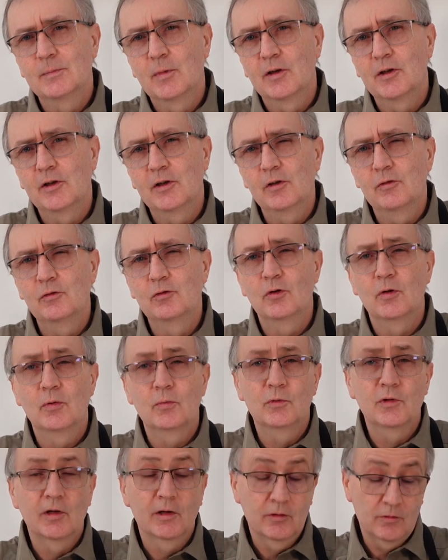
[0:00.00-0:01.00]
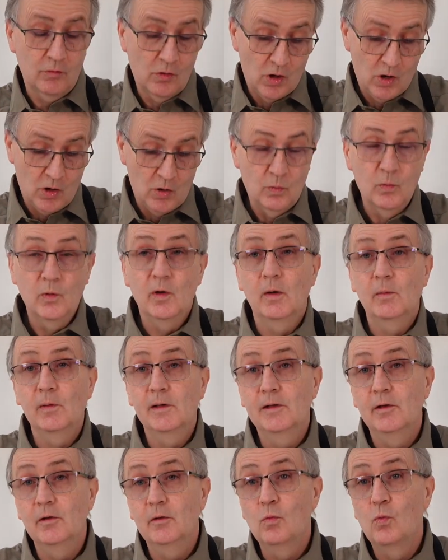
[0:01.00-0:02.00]
my YouTube channel where we
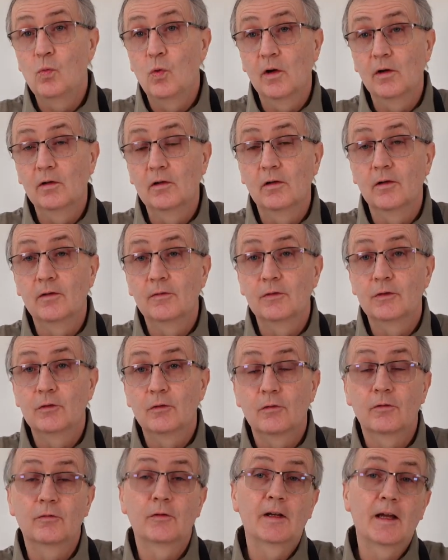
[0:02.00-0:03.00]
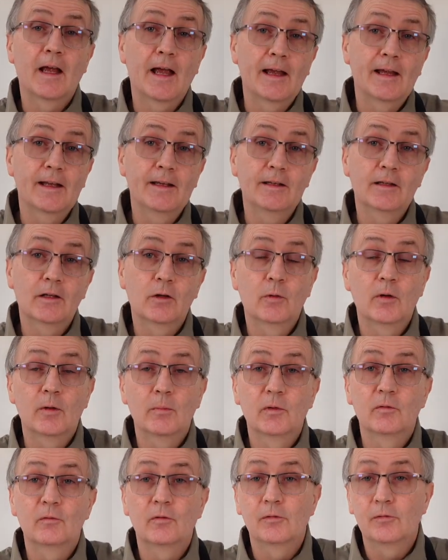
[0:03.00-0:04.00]
do wildlife photography and
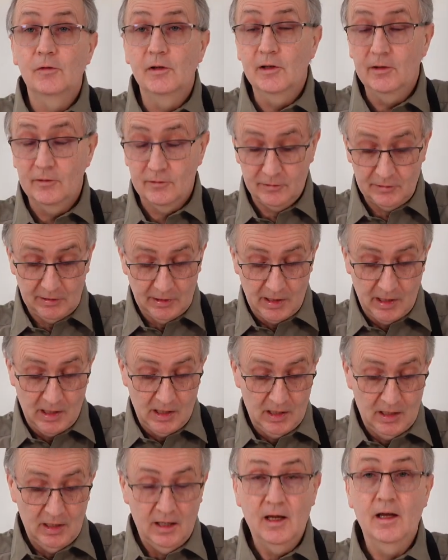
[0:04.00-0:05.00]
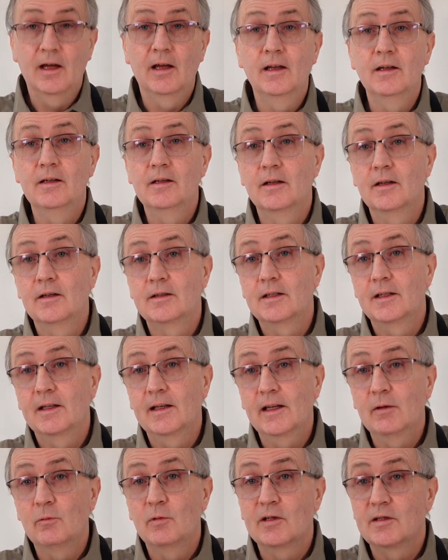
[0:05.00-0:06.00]
equipment reviews. And uh,
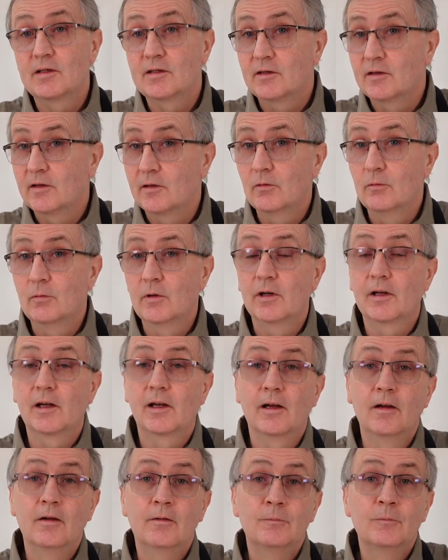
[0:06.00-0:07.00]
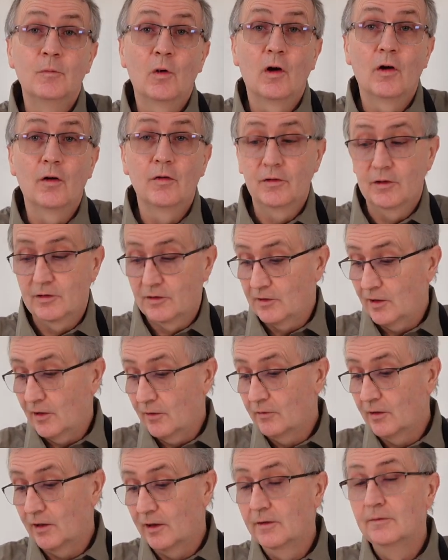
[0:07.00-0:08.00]
today we're still working on the
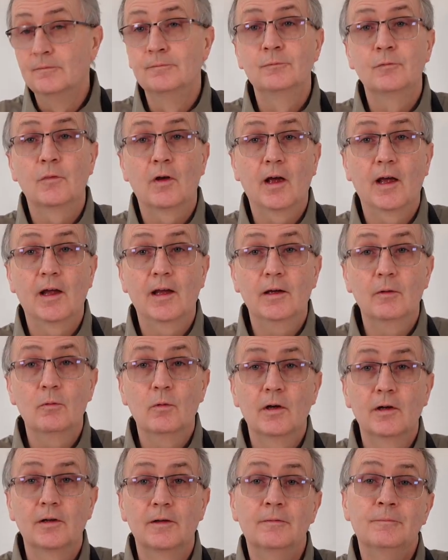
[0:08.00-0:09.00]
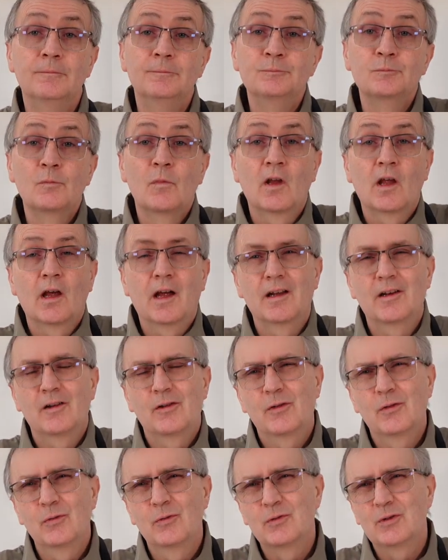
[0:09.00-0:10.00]
Sony A1 and I
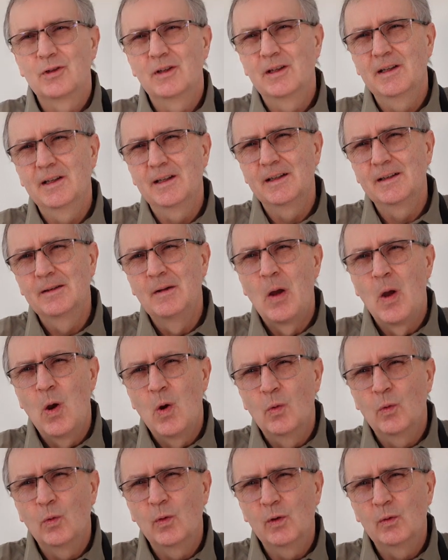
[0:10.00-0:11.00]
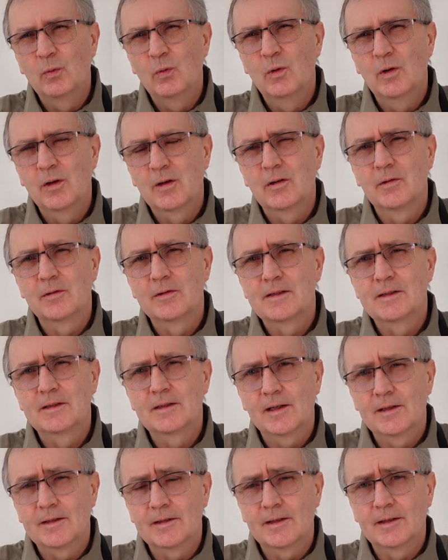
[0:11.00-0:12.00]
thought today we'd work on
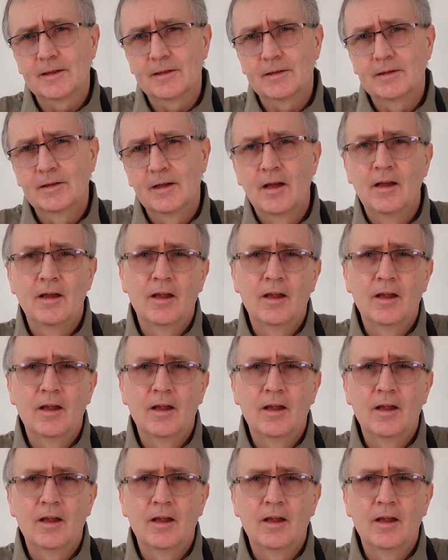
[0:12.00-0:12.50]
settings,